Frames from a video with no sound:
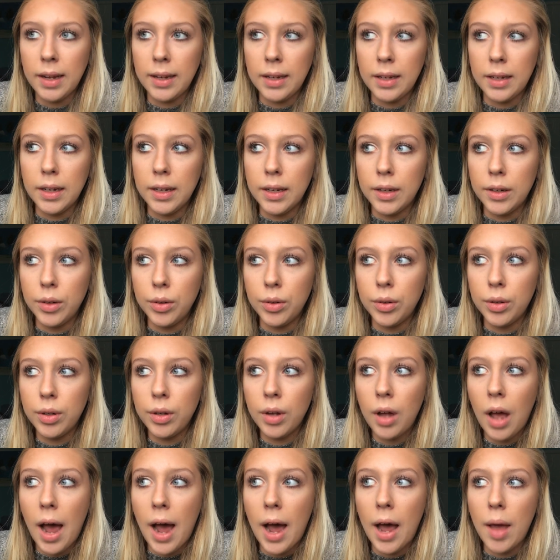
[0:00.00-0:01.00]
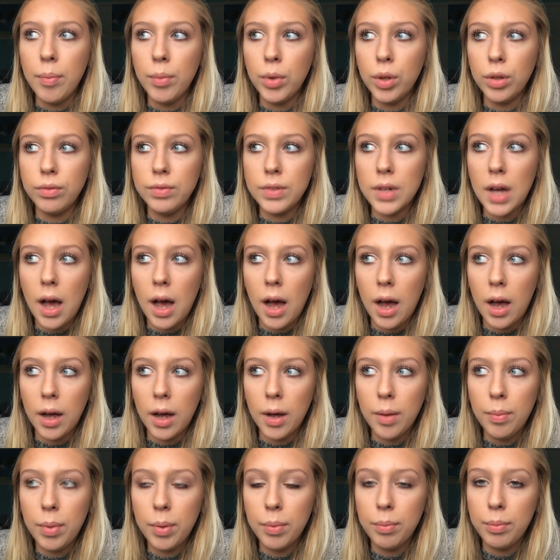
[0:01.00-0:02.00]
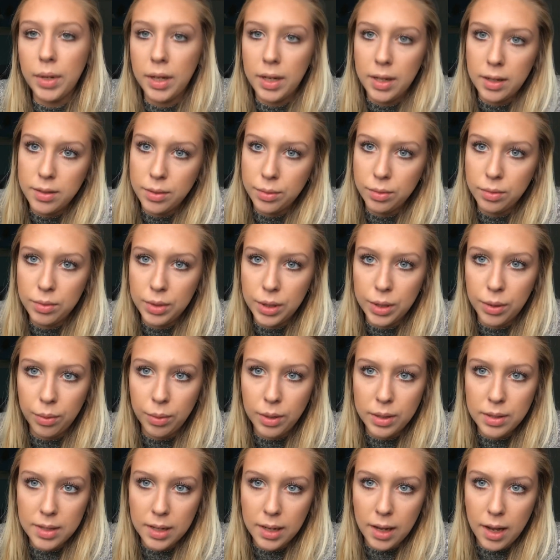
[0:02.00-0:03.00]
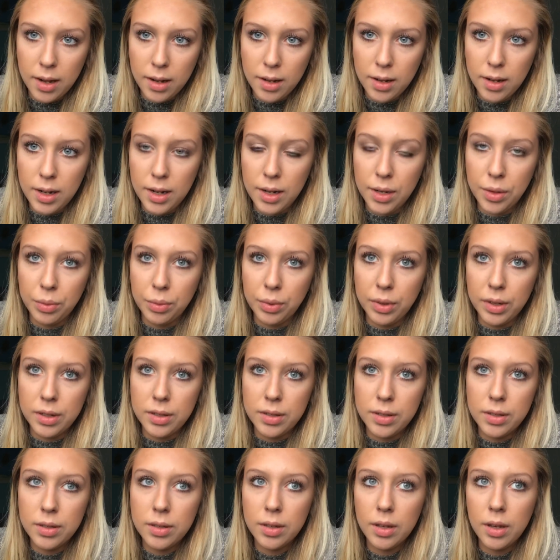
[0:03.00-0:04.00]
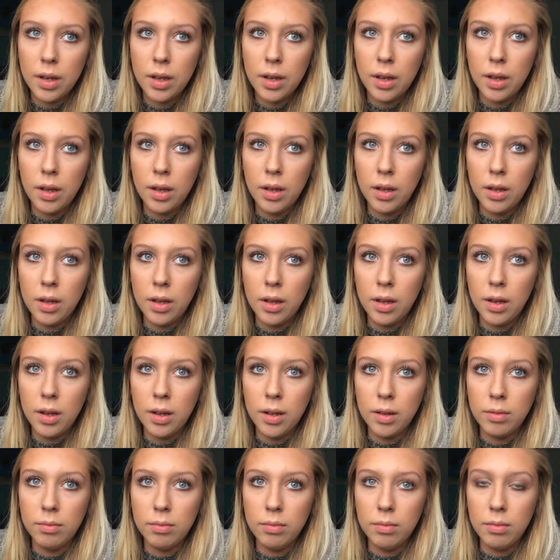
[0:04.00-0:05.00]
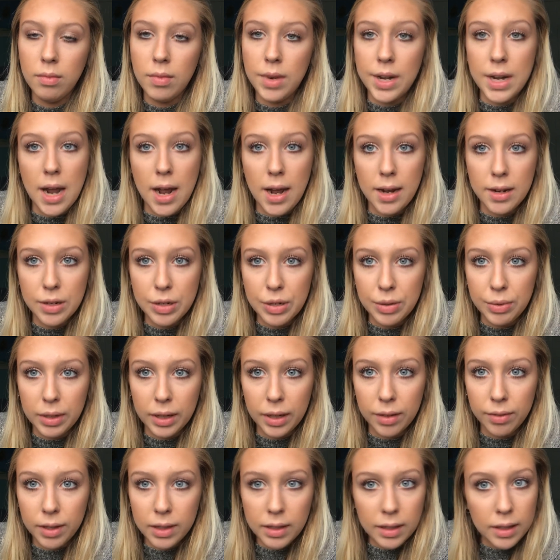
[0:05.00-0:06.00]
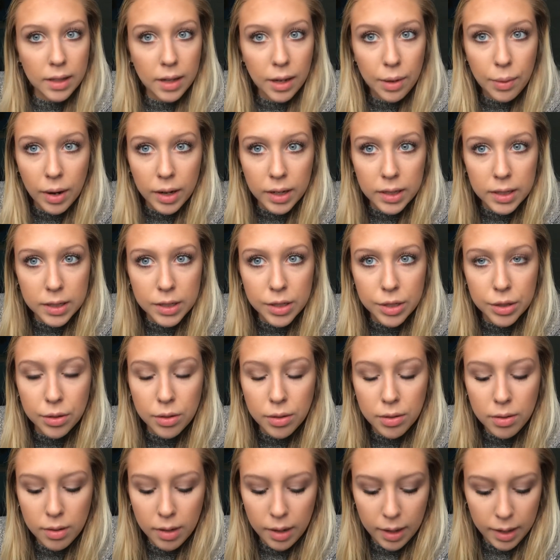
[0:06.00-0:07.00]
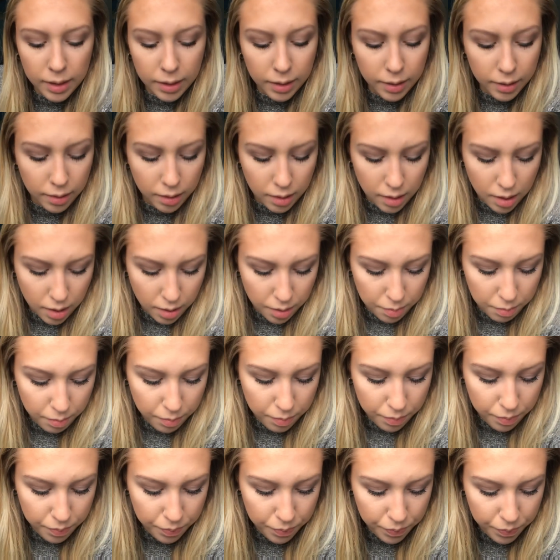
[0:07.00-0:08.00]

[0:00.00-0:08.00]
And I moved up because once again, it was not doing everything that I wanted it to. And